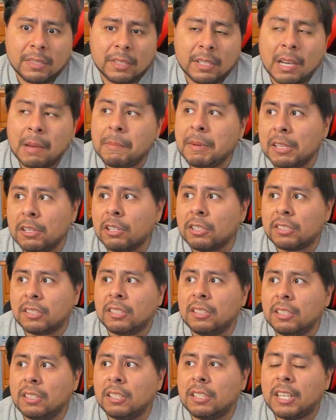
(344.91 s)
I mean, look,
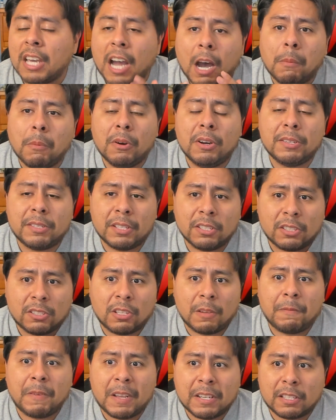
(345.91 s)
Cowboys
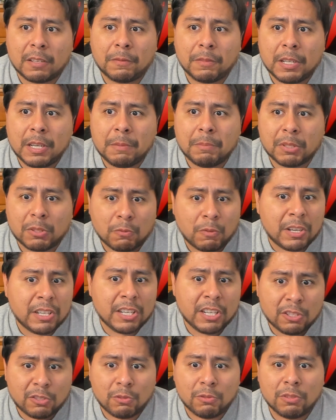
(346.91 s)
defensively between
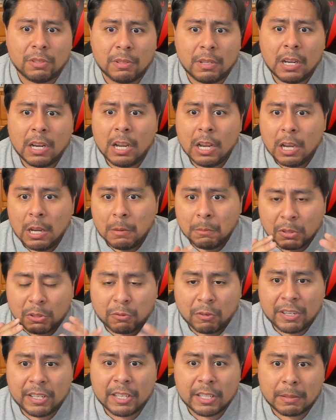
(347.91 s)
these two,
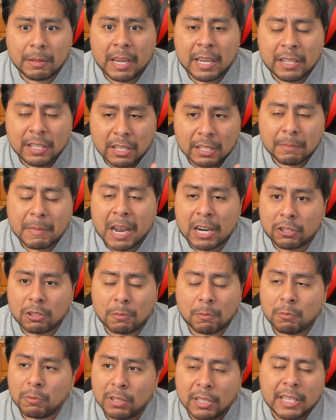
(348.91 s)
between this, in this matchup
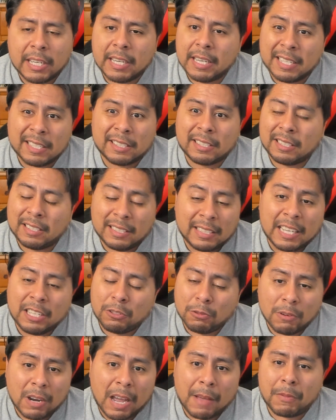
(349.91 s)
really is, they
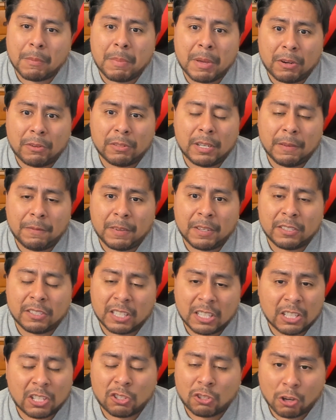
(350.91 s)
do have the better defense
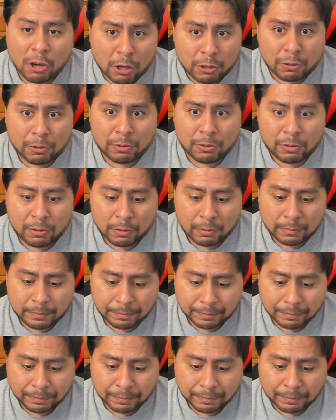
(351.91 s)
than the Chargers do.